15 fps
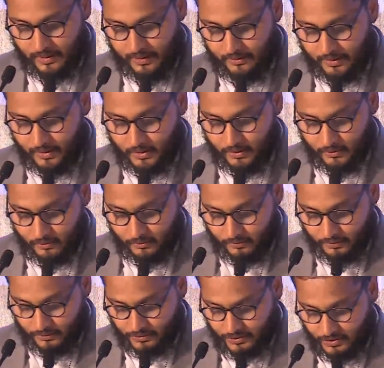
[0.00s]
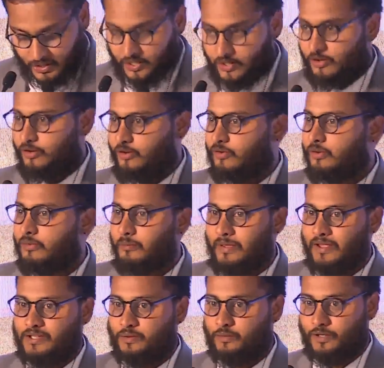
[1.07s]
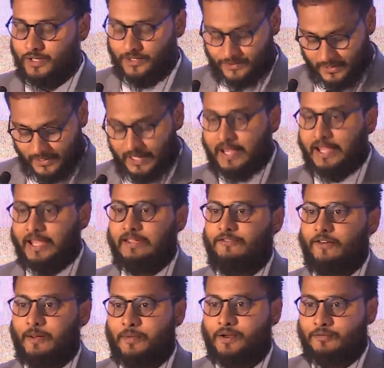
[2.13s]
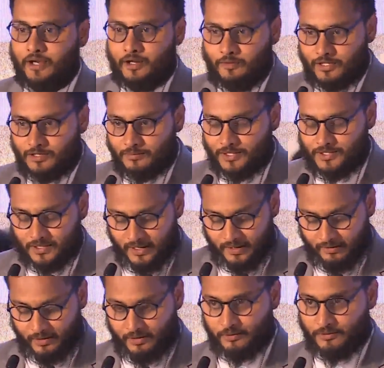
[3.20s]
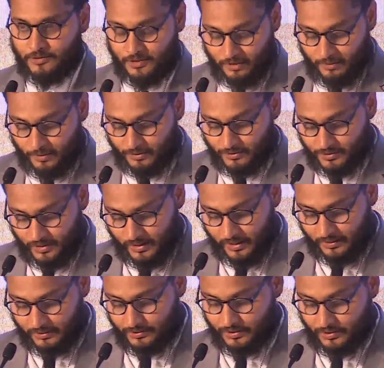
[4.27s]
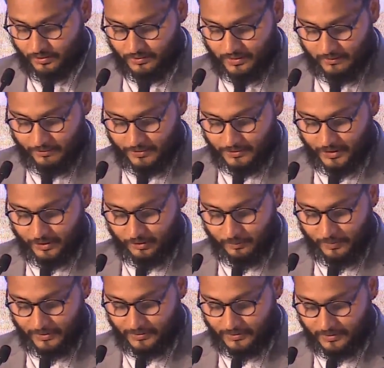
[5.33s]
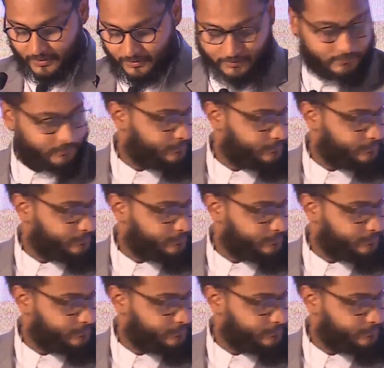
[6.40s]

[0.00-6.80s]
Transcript: Eric Gu, CEO, Metaverse. If I may request Mr. Eric Gu to come on stage to deliver his keynote presentation.